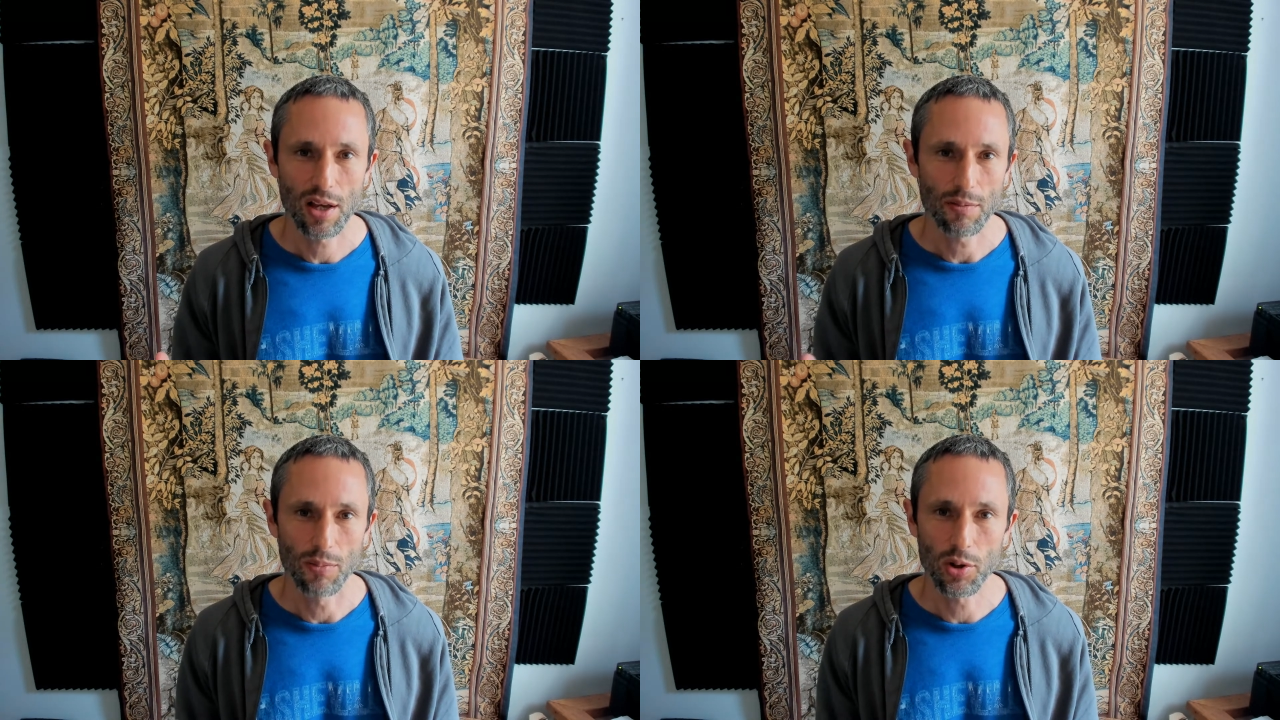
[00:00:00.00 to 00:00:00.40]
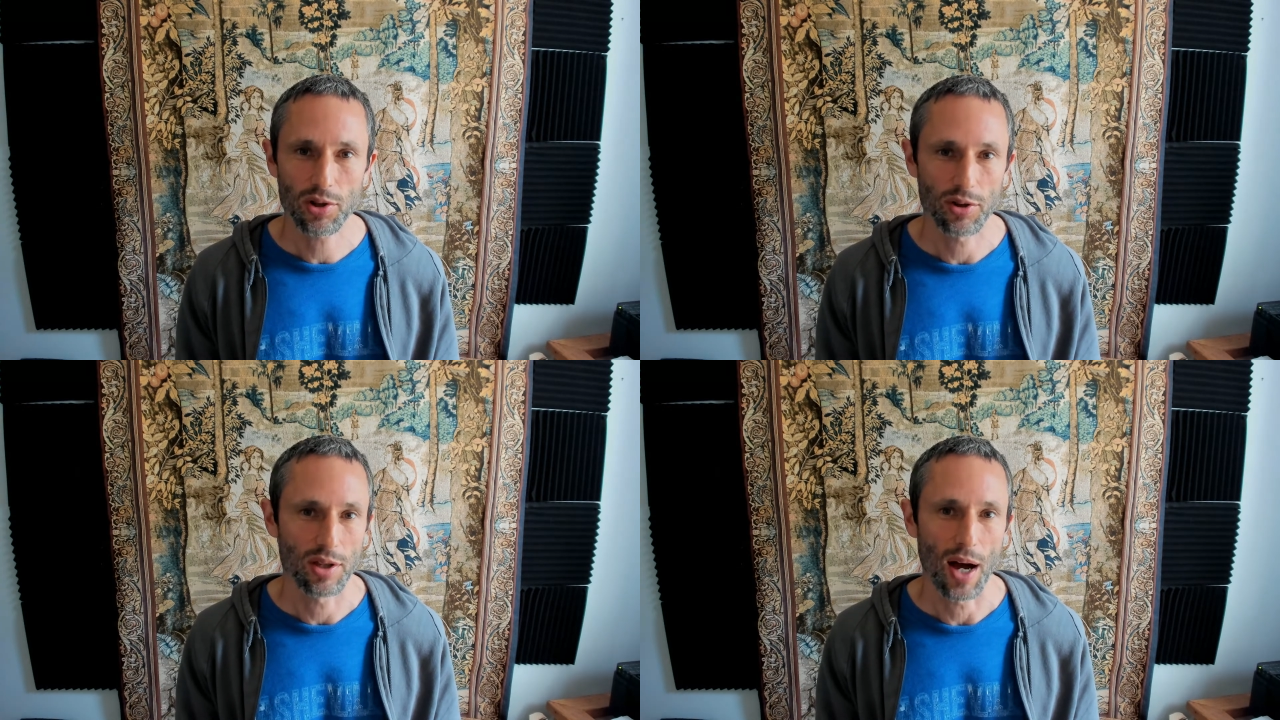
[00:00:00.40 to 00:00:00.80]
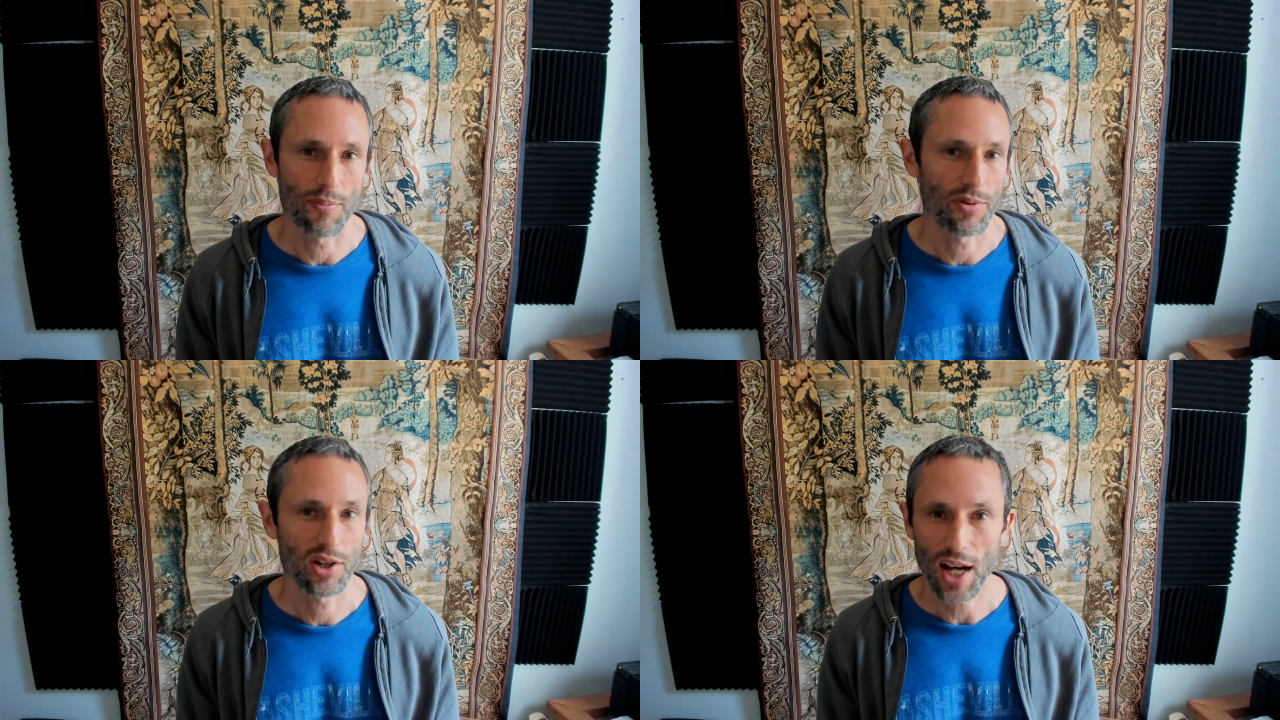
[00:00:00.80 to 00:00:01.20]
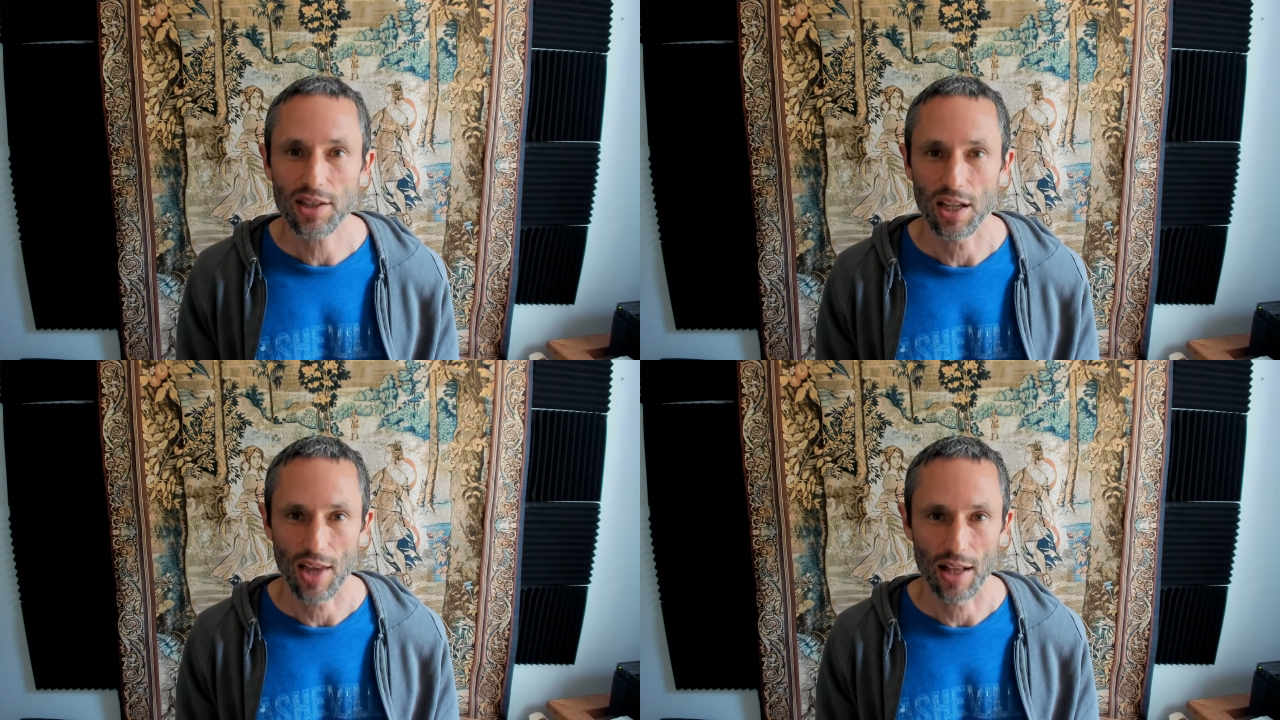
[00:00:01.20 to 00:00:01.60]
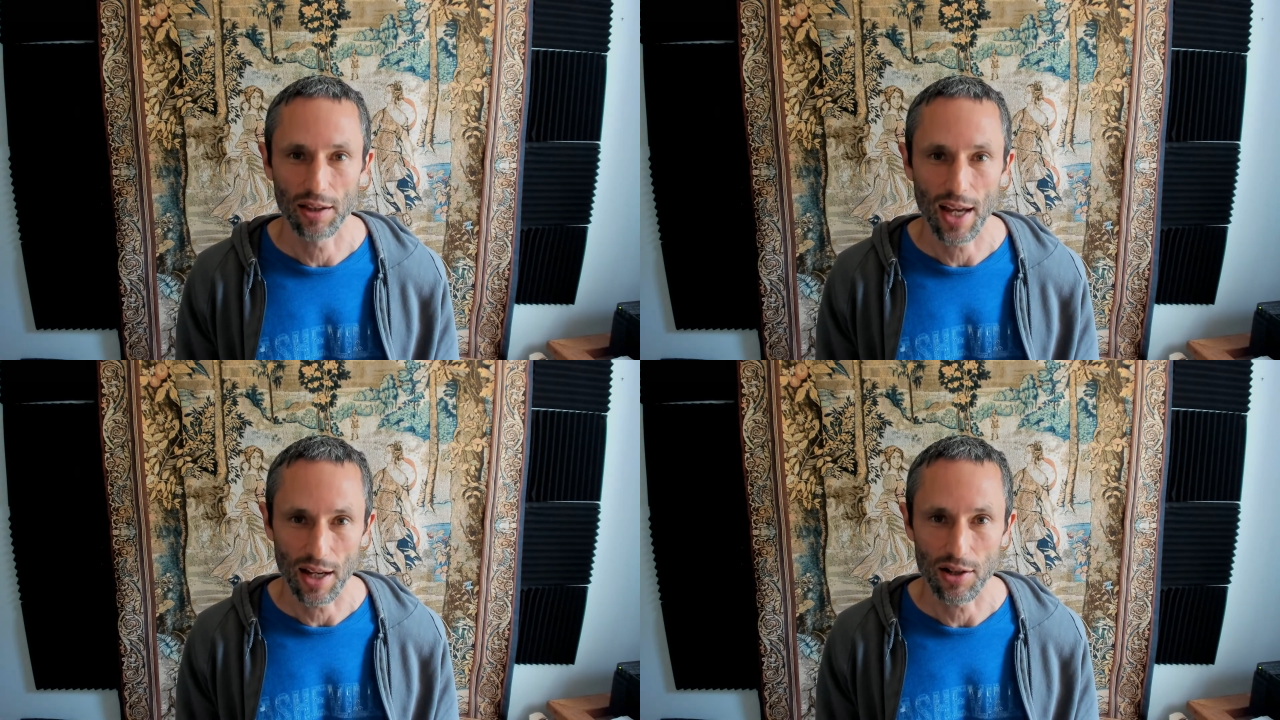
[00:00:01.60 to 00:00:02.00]
mostly by protecting that
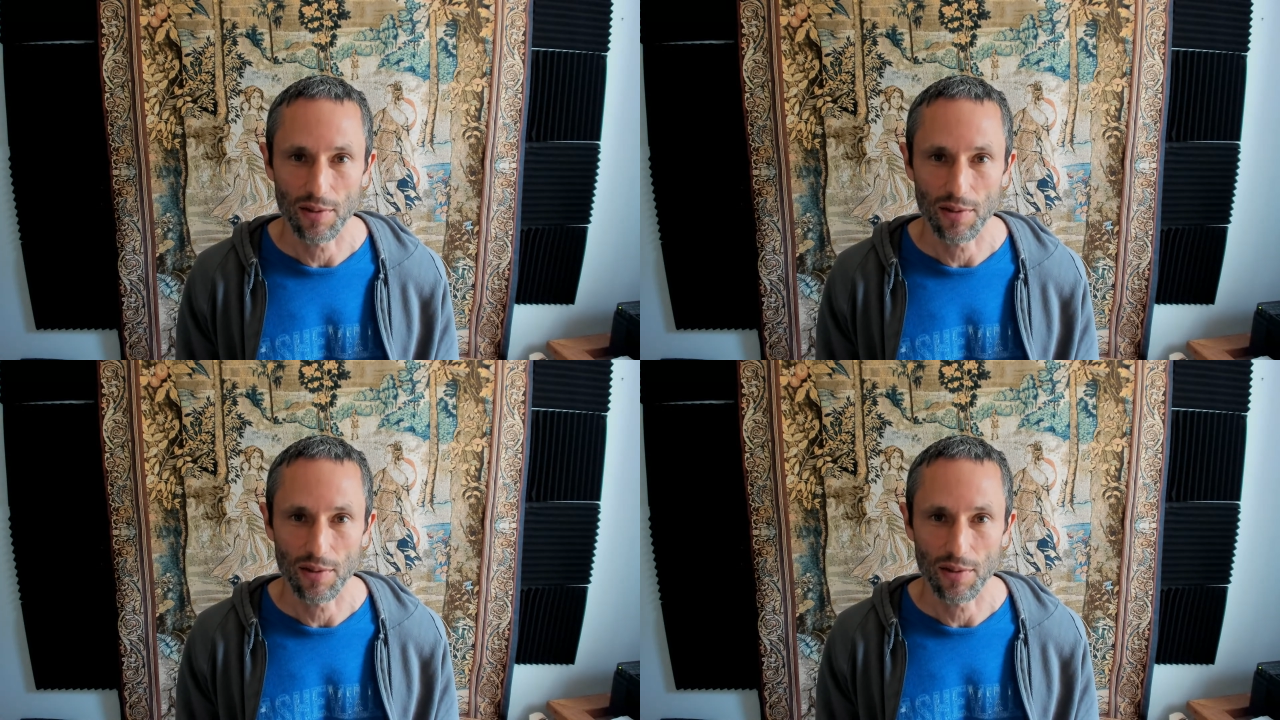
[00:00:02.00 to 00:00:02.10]
land.